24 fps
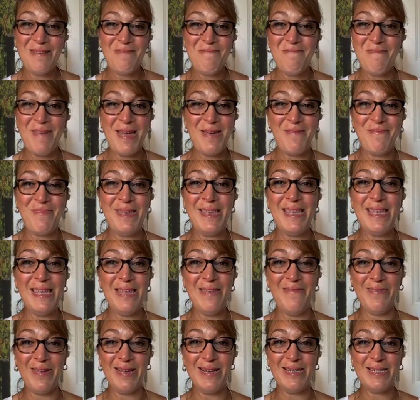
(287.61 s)
maybe
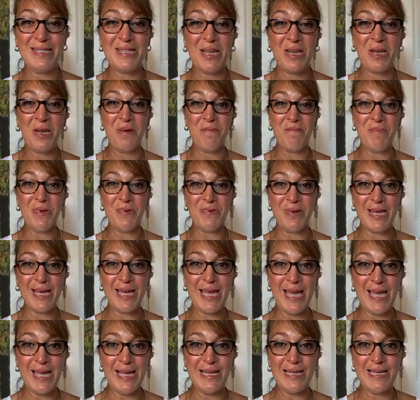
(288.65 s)
even, to
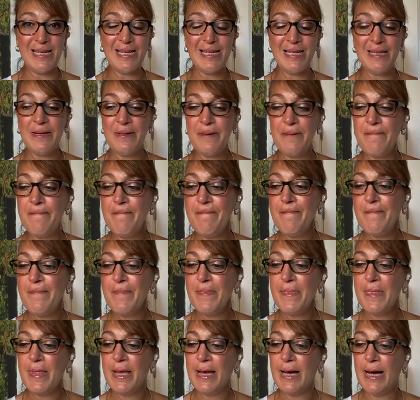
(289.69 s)
communicate.
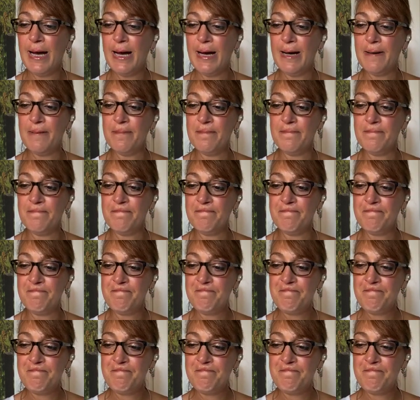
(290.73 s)
Um,